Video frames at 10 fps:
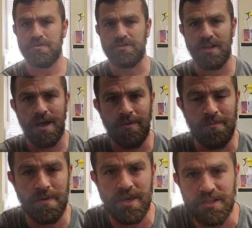stamina
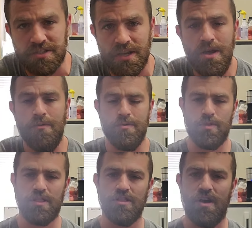piece.
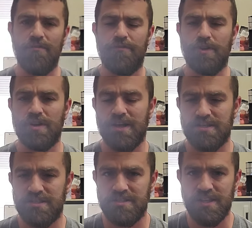We'd love for a
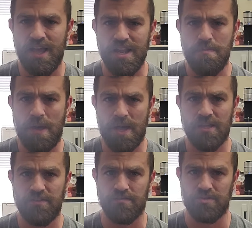steady pace
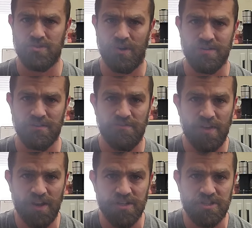from start to
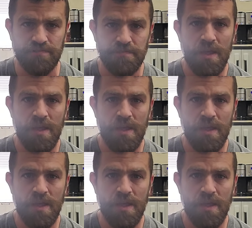finish.